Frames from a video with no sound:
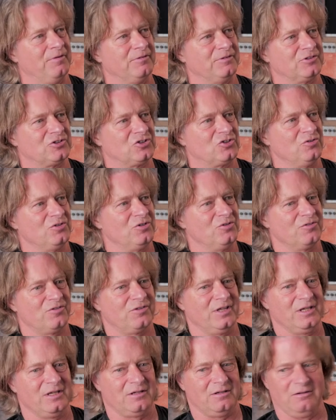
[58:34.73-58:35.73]
Should you
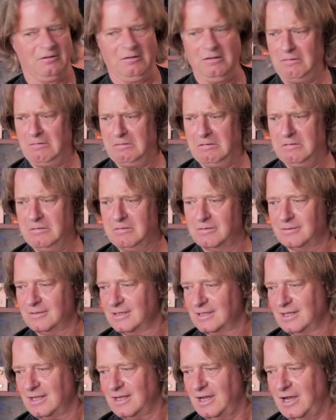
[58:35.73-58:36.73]
think, oh,
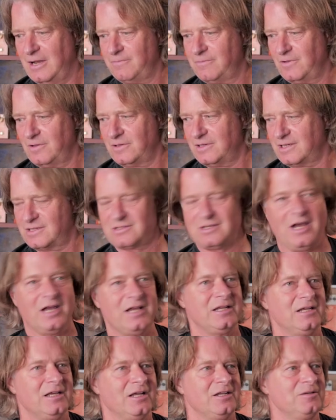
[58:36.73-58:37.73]
I'm not
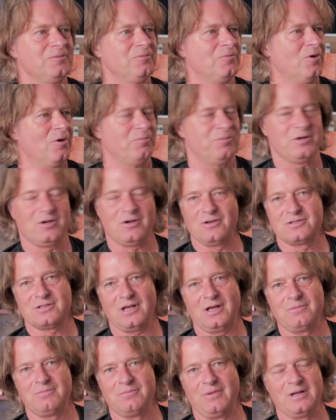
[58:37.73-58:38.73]
exciting anymore because
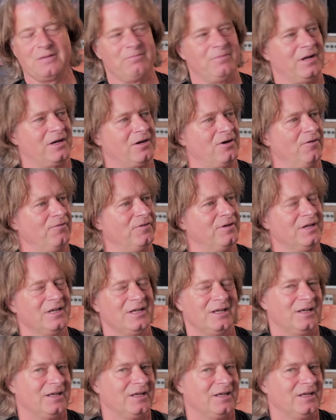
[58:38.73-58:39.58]
my coffee.